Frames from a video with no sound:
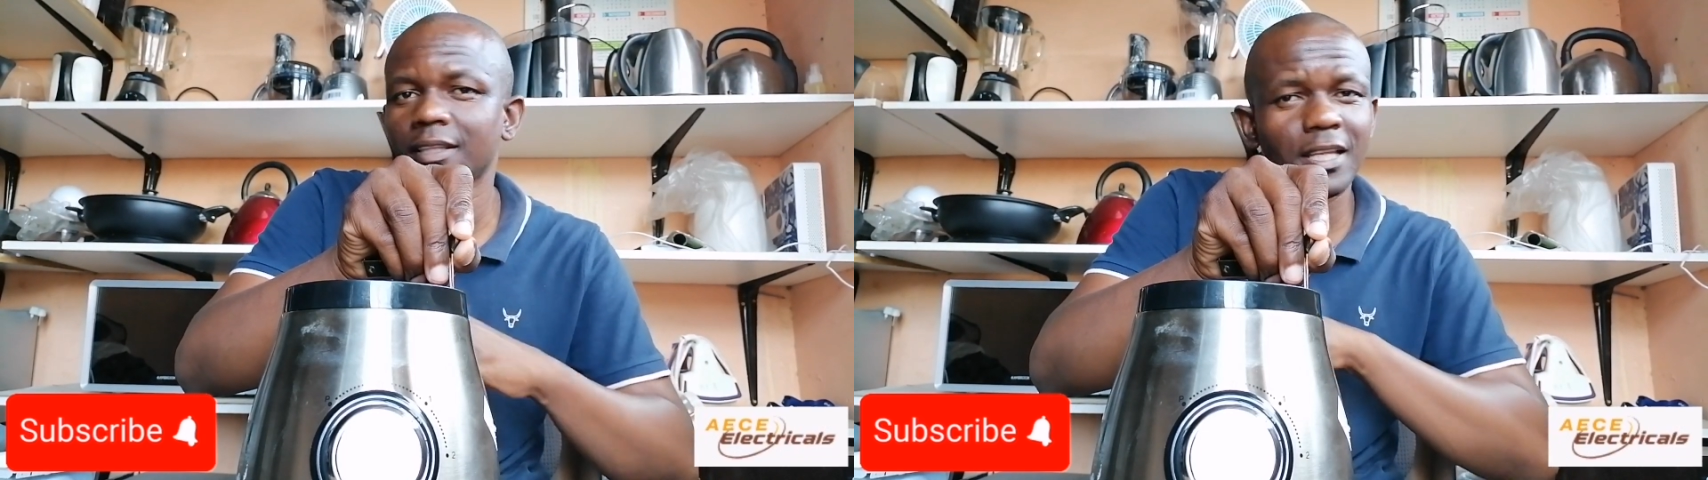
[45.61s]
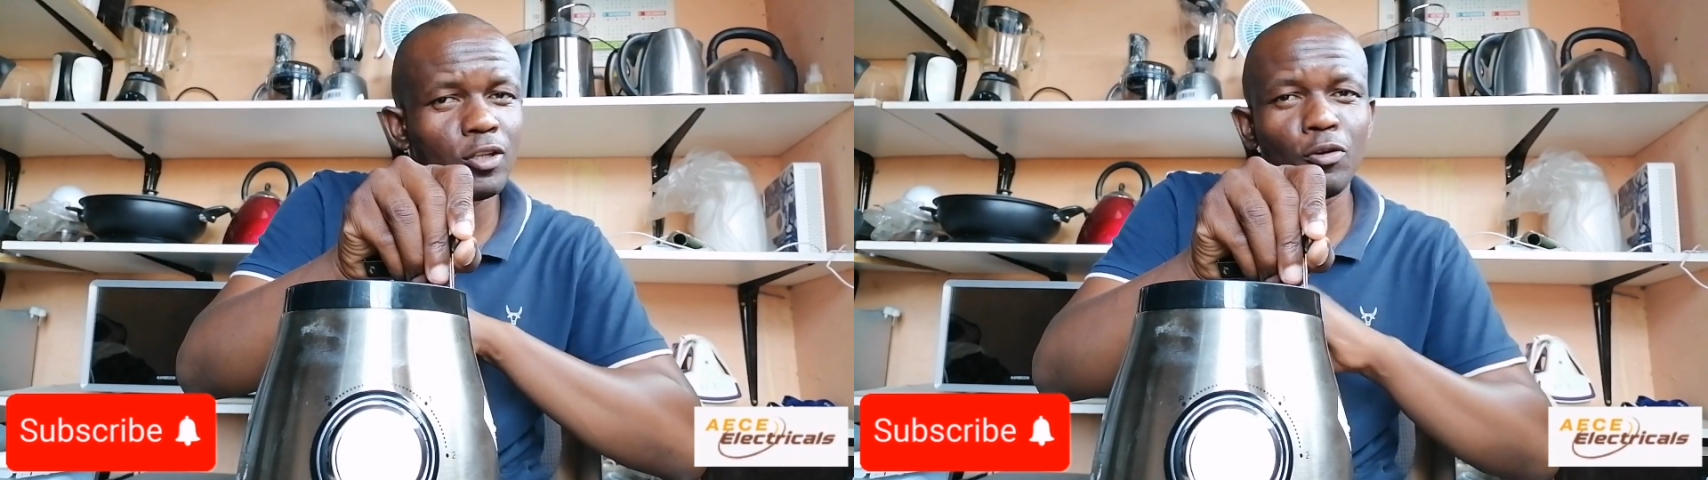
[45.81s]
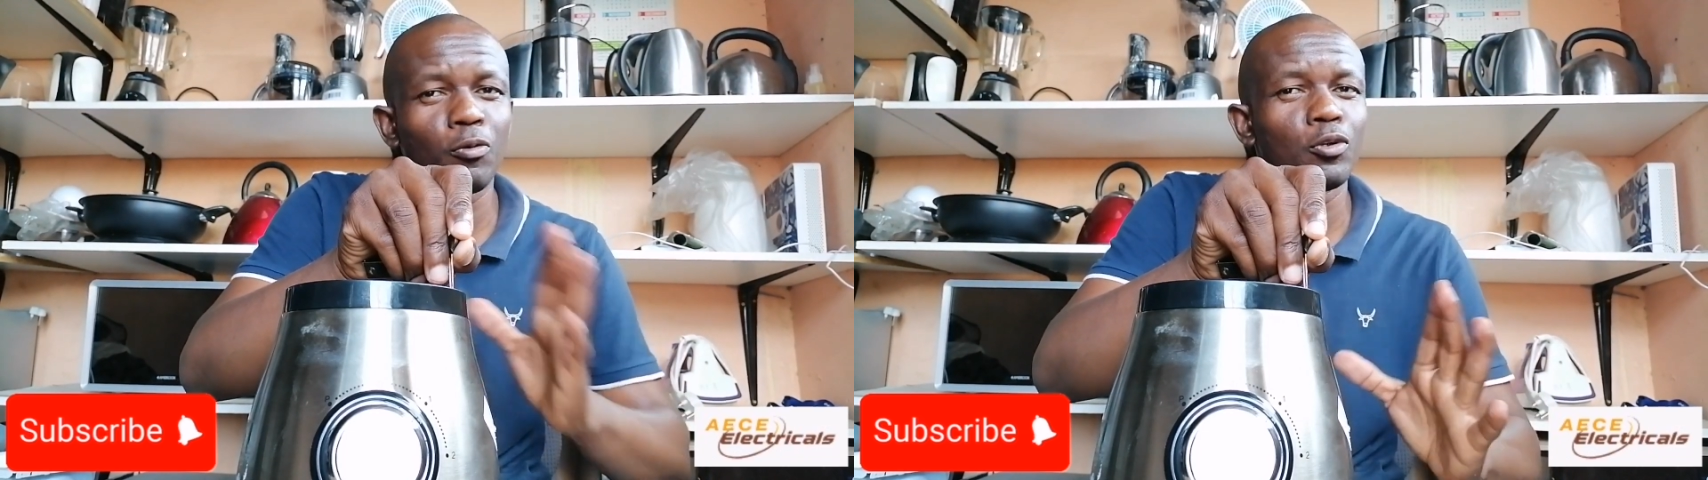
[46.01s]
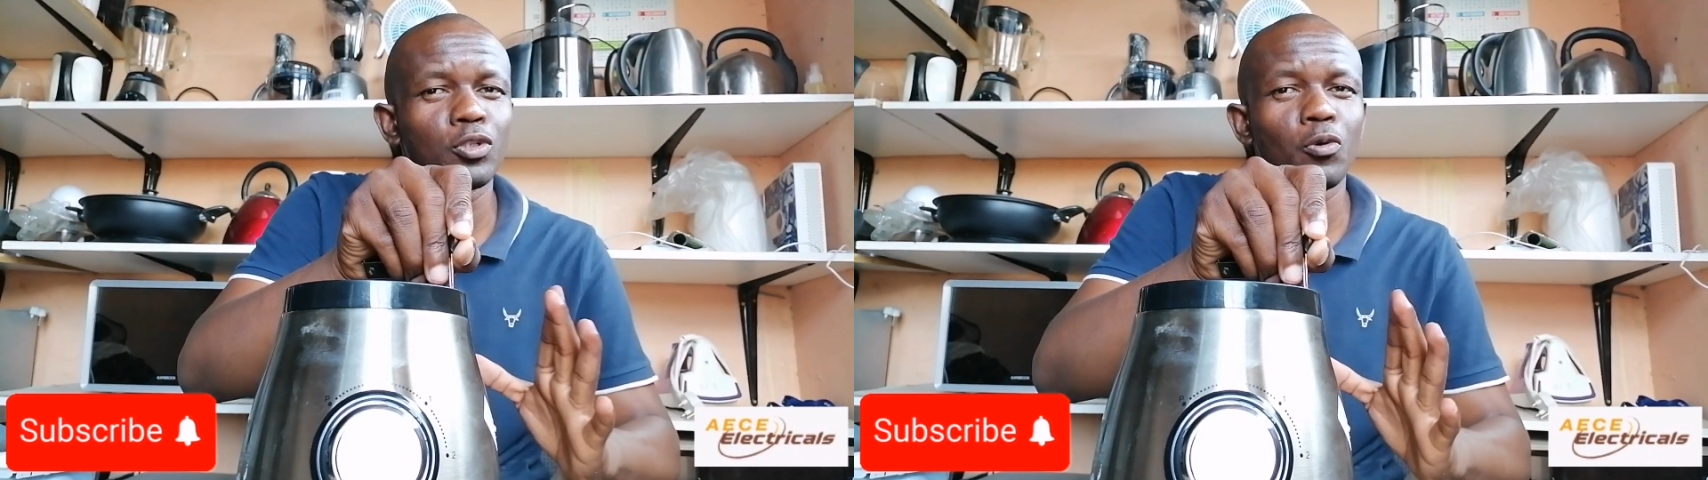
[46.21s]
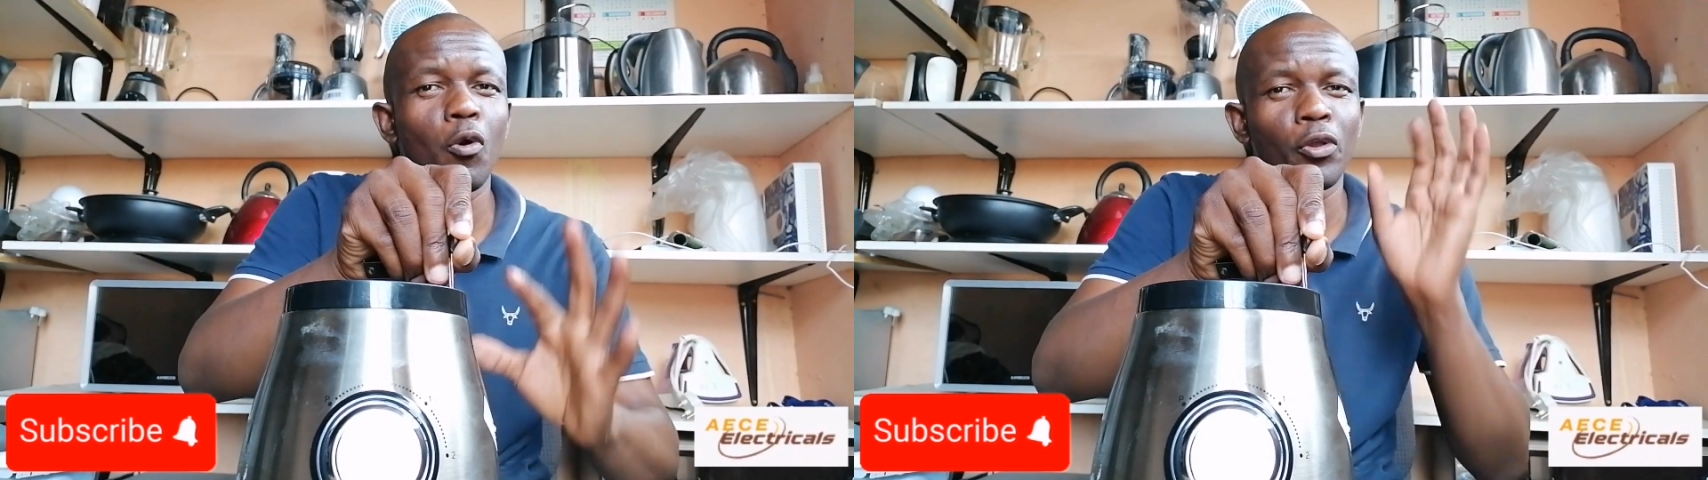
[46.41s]
Then you're good
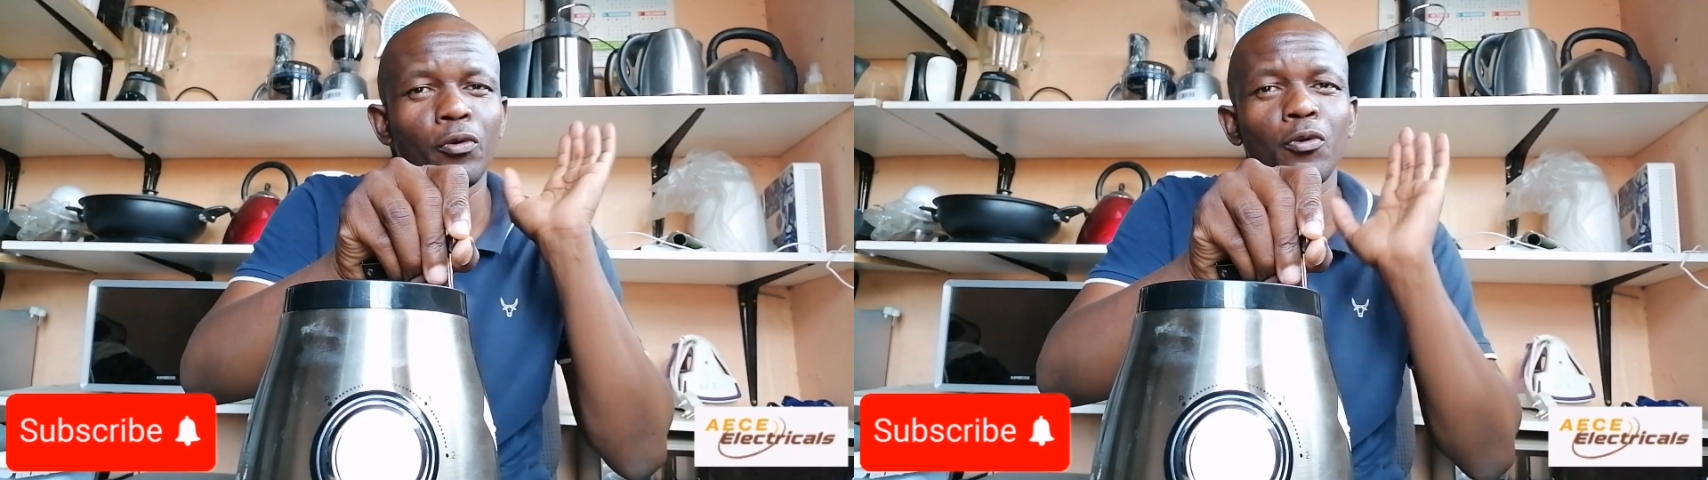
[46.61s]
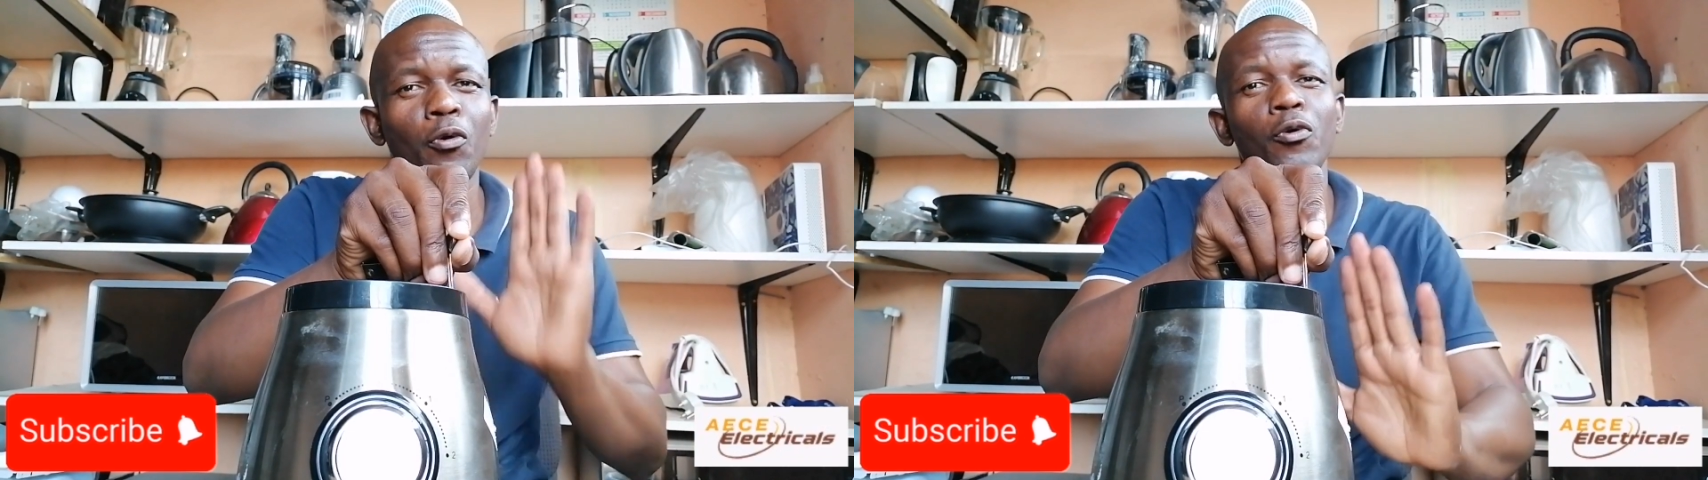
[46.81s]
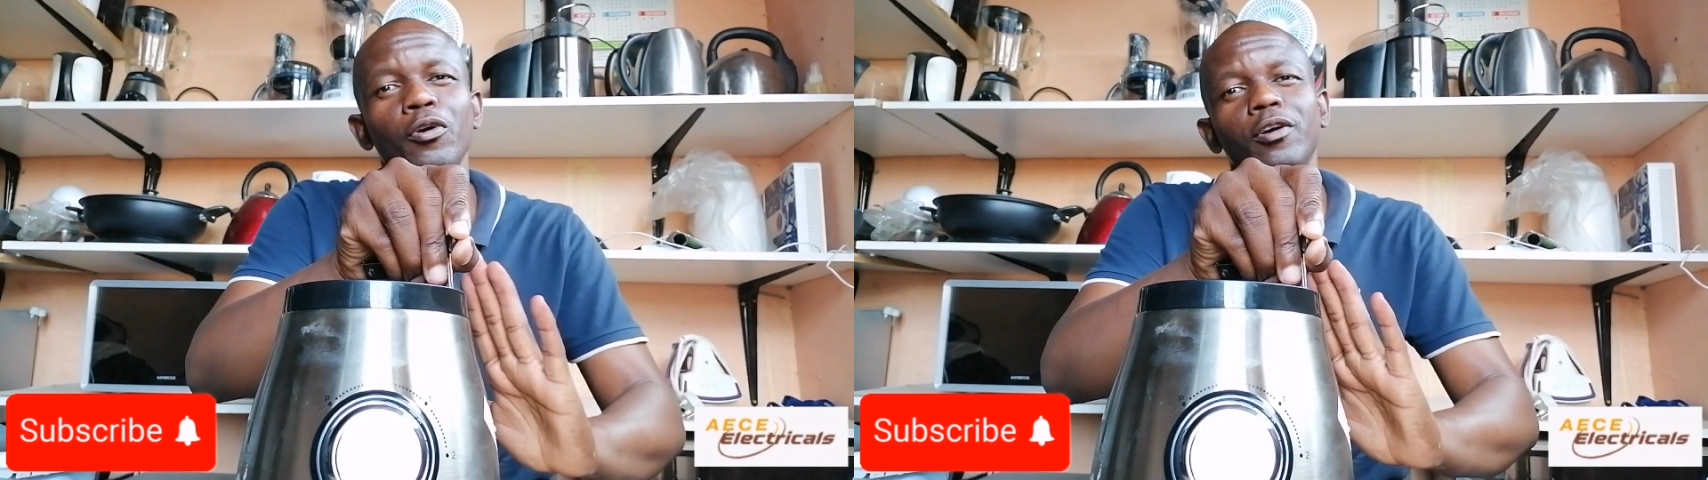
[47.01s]
to go. You know